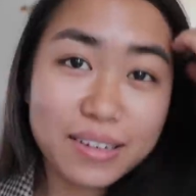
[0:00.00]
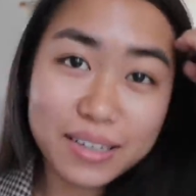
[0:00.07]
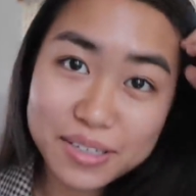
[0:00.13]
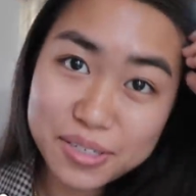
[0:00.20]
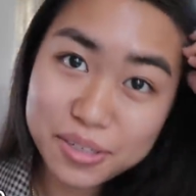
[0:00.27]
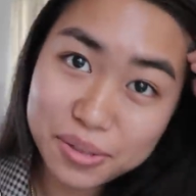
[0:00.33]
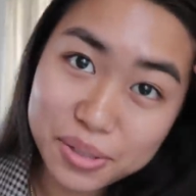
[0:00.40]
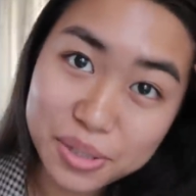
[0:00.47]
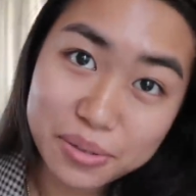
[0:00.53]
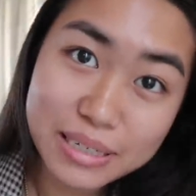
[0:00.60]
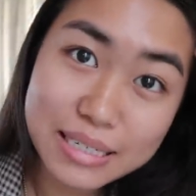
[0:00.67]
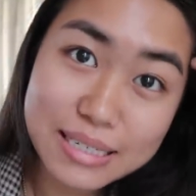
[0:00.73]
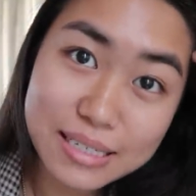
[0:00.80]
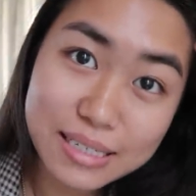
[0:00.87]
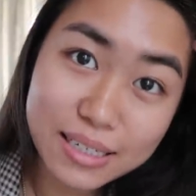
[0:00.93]
Okay, so
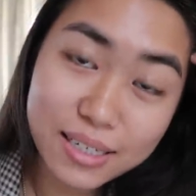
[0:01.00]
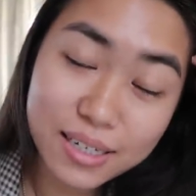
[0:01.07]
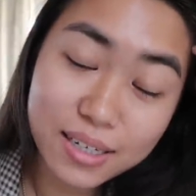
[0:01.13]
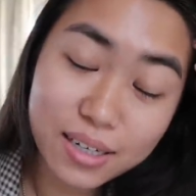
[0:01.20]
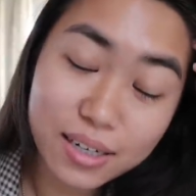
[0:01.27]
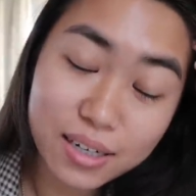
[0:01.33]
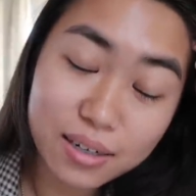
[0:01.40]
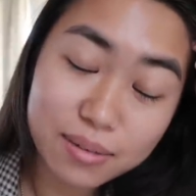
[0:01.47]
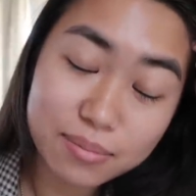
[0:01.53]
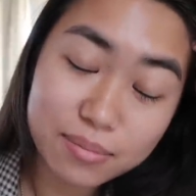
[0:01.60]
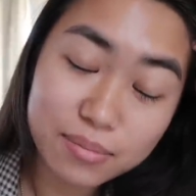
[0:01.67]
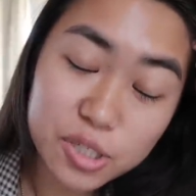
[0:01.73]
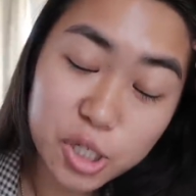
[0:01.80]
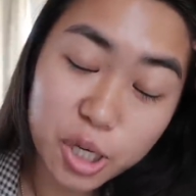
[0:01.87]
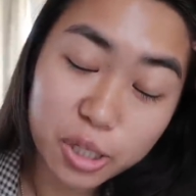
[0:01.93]
USC
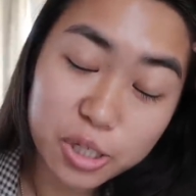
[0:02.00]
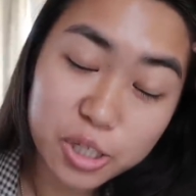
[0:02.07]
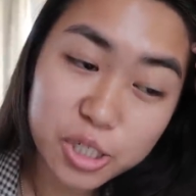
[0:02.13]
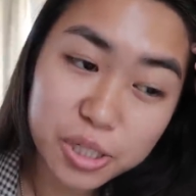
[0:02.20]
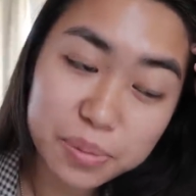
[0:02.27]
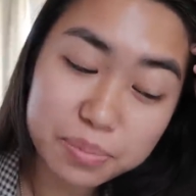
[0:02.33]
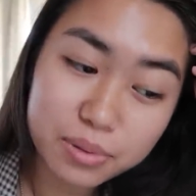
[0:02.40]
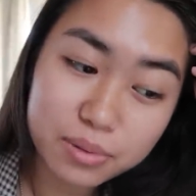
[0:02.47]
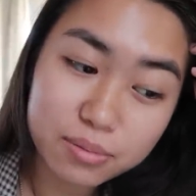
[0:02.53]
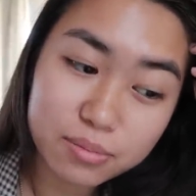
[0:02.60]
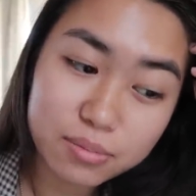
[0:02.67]
scholarship